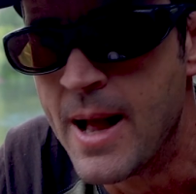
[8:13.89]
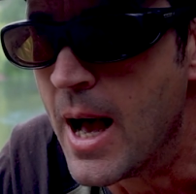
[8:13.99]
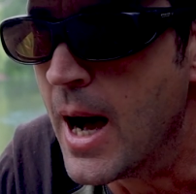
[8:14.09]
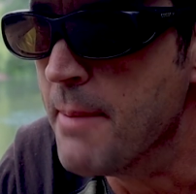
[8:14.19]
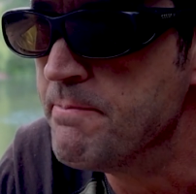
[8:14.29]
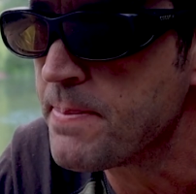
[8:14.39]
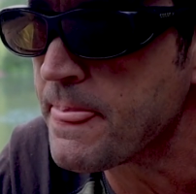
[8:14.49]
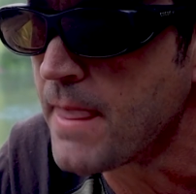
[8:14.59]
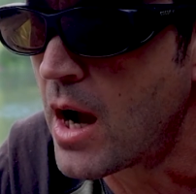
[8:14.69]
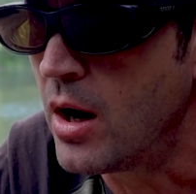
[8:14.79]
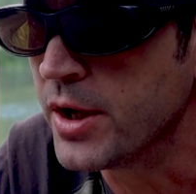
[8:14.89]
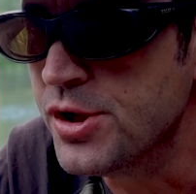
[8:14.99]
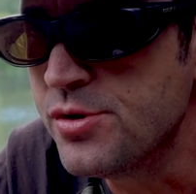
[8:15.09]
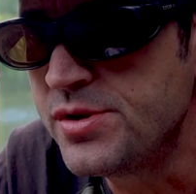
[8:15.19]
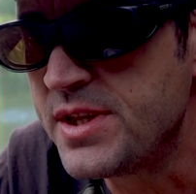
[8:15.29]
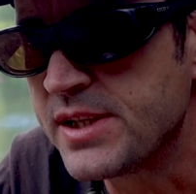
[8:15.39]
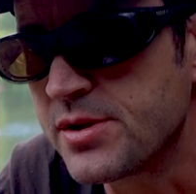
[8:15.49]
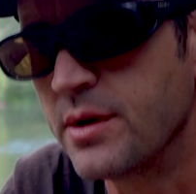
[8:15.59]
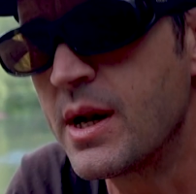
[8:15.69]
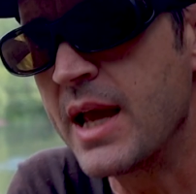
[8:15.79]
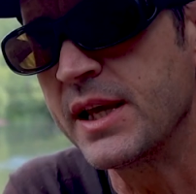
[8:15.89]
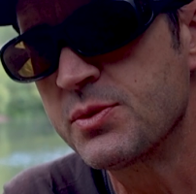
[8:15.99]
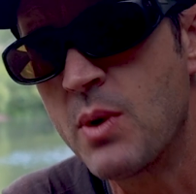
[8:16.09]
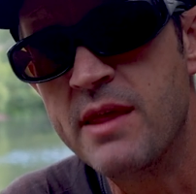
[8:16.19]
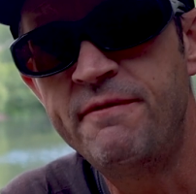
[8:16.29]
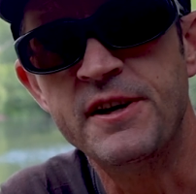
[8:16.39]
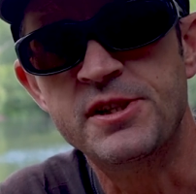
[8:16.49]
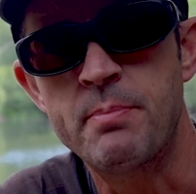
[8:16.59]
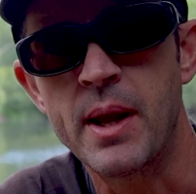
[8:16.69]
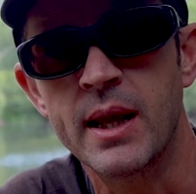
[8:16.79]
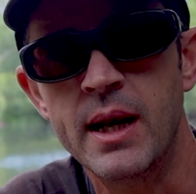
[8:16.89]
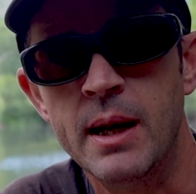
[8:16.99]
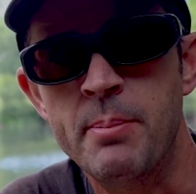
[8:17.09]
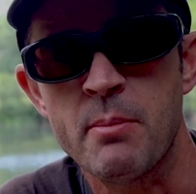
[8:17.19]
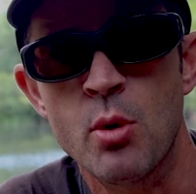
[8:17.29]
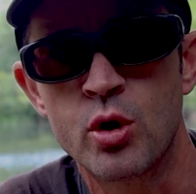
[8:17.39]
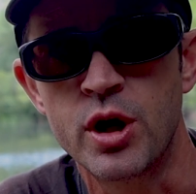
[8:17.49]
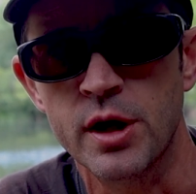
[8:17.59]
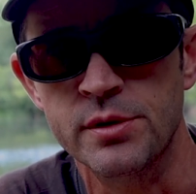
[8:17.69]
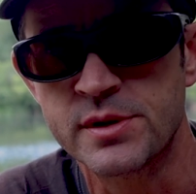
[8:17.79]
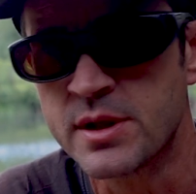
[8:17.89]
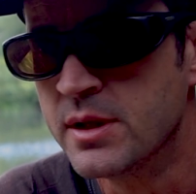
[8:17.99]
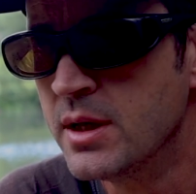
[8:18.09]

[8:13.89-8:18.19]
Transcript: I use this on lakes where the fish are being a little bit more cute,